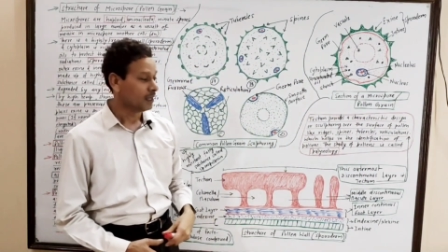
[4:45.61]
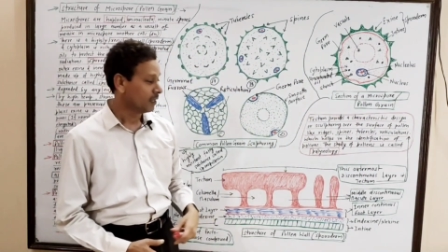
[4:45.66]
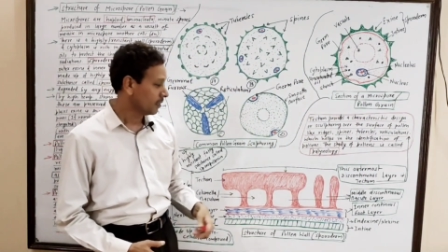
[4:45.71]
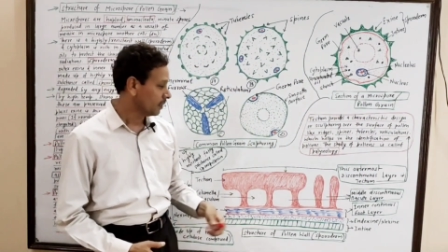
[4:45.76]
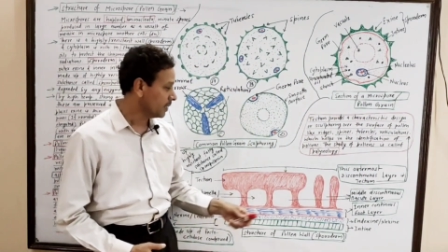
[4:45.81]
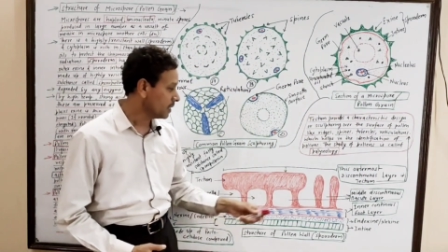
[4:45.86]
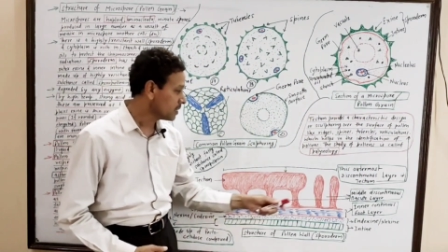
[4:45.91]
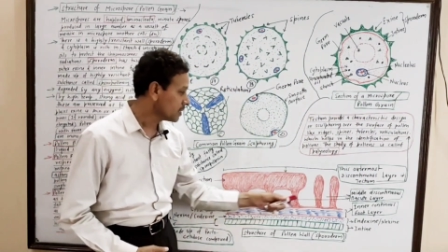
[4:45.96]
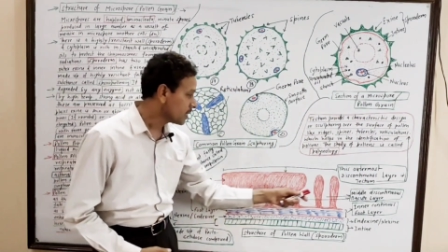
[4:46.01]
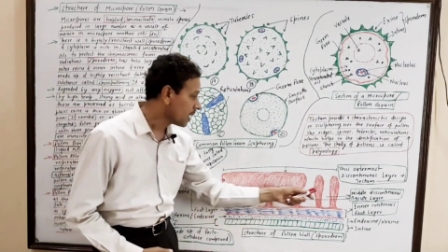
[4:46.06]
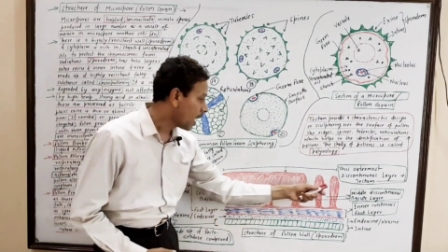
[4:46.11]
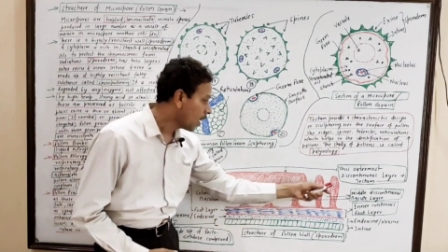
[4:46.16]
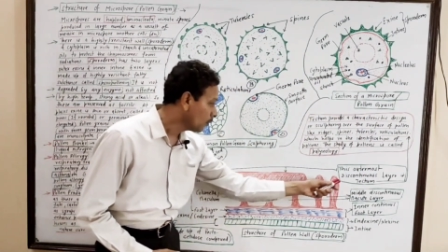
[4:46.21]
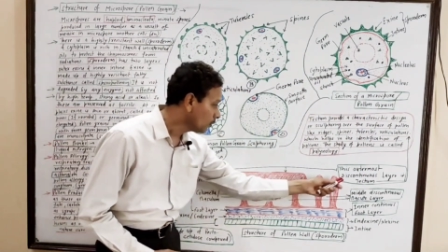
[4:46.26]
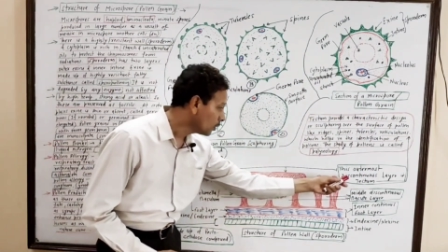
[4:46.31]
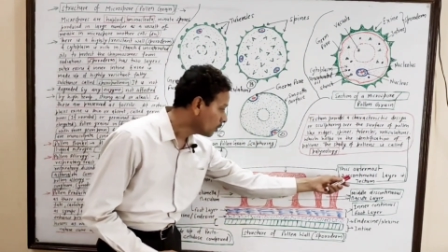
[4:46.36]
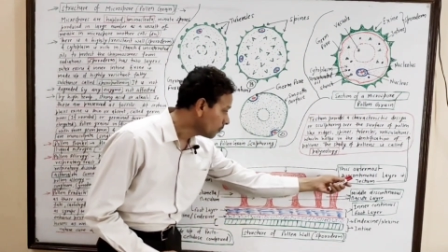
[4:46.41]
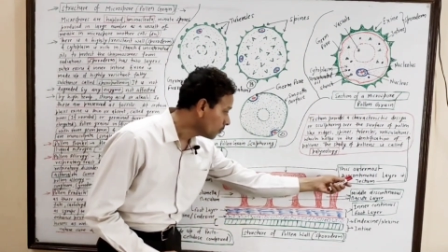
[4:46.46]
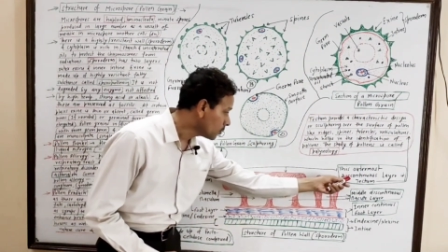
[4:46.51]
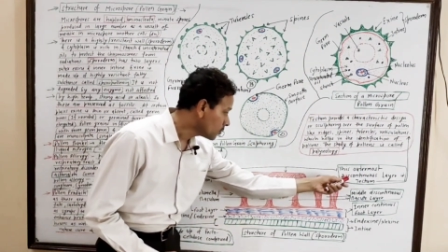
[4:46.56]
this
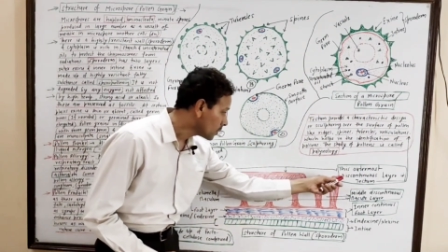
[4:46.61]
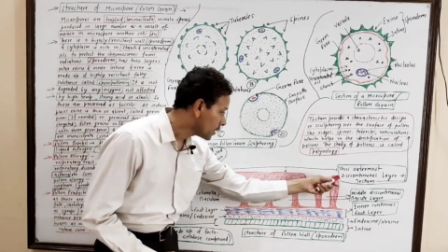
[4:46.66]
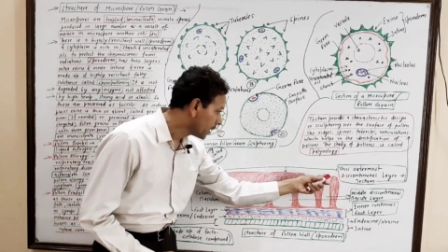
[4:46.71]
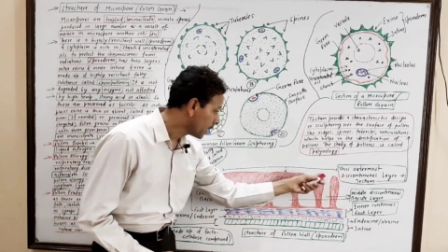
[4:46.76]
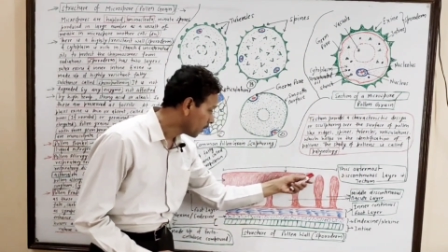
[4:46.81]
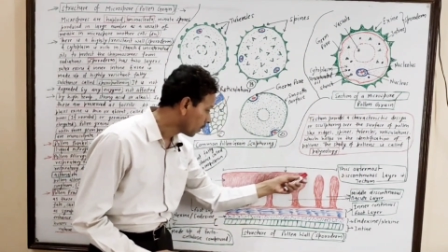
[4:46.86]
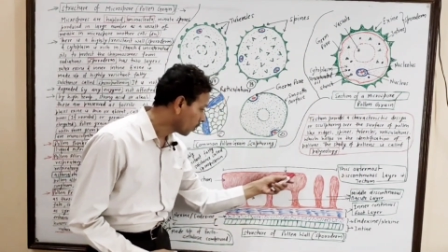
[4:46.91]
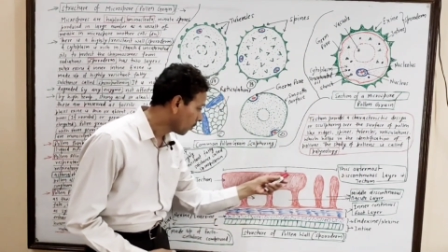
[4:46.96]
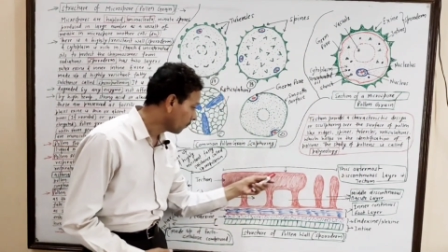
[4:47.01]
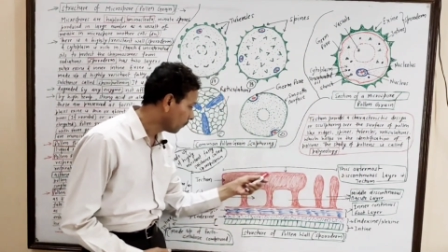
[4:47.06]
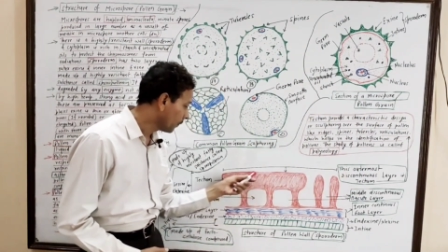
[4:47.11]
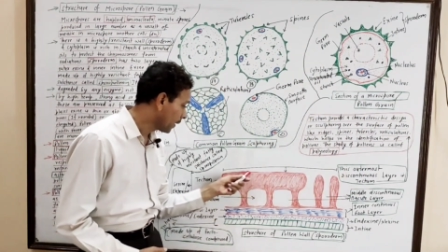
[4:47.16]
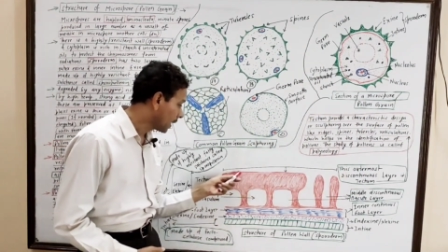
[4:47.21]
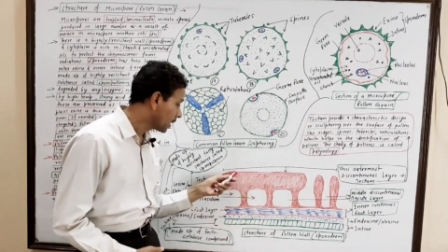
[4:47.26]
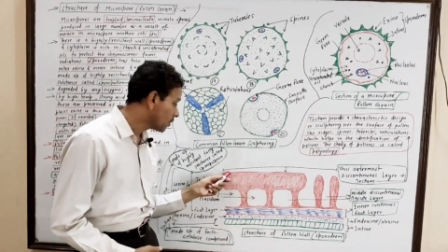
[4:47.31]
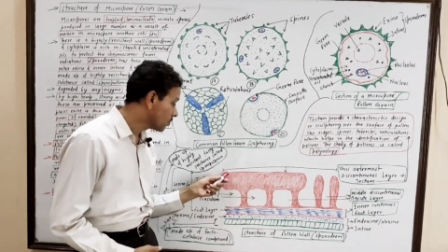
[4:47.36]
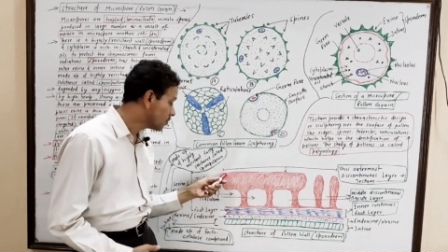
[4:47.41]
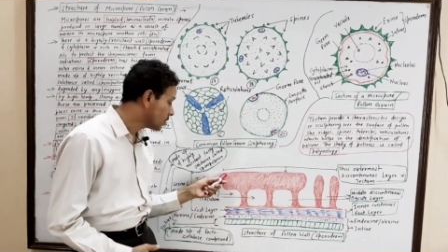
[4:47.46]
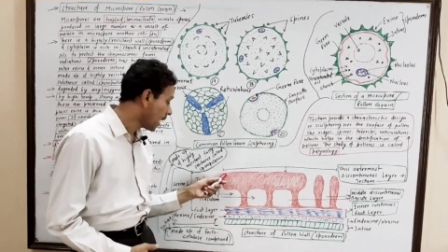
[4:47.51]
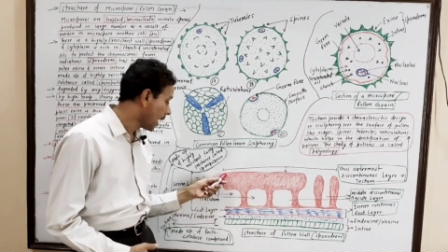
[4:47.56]
outermost layer of
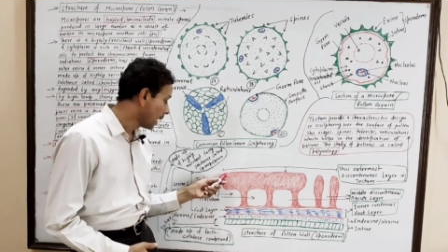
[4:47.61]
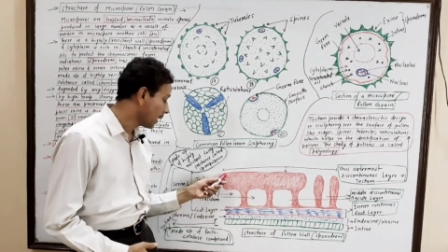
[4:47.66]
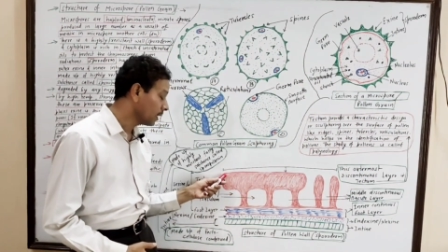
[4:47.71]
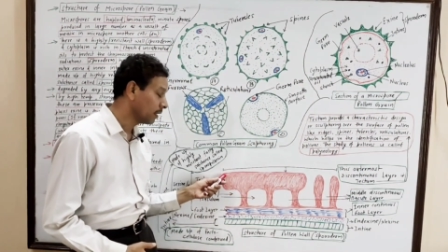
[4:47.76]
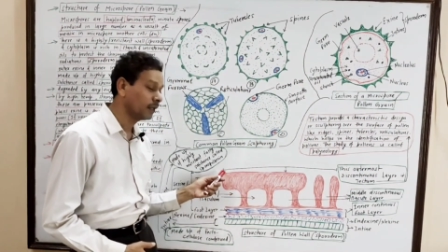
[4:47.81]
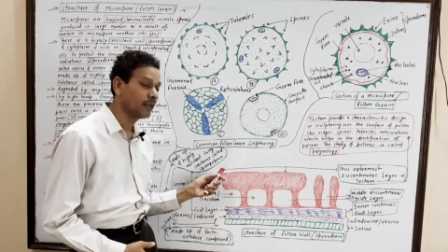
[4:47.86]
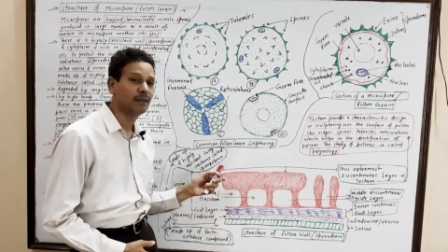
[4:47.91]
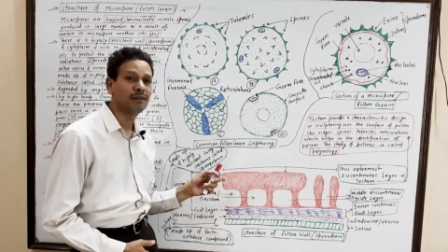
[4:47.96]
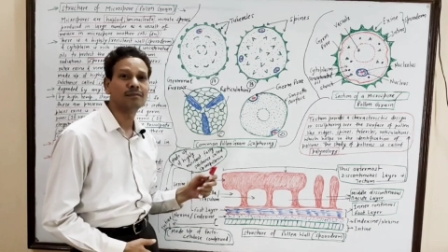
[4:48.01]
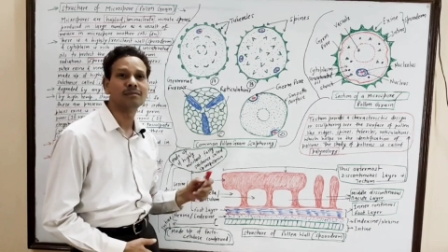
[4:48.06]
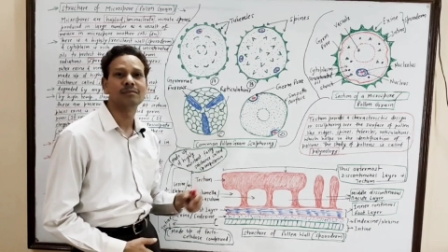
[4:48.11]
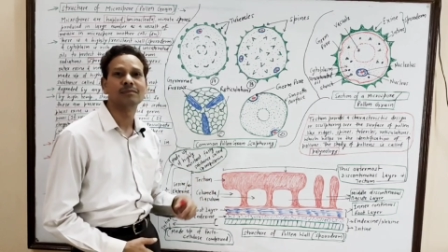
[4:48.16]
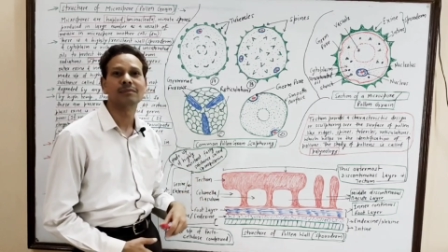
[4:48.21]
exine,